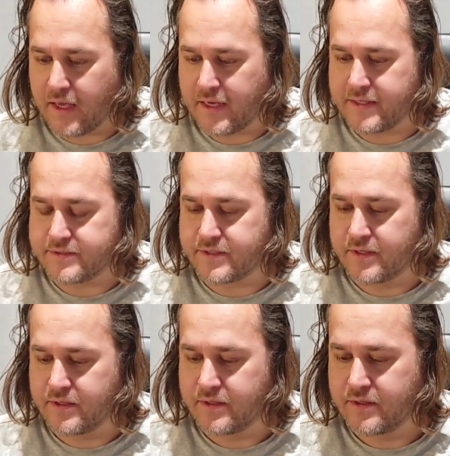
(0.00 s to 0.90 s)
and
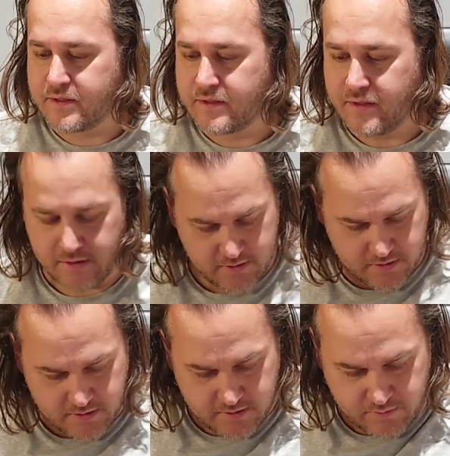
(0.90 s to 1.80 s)

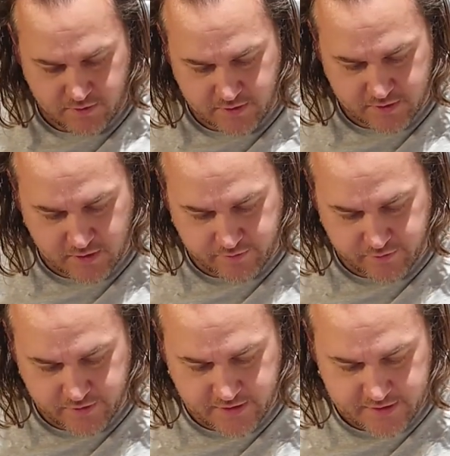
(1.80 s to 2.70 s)
we need to
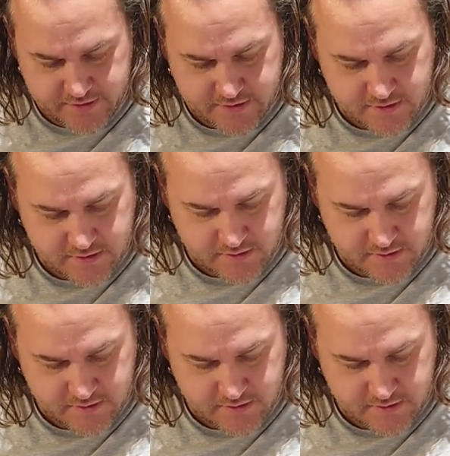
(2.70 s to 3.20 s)
cover these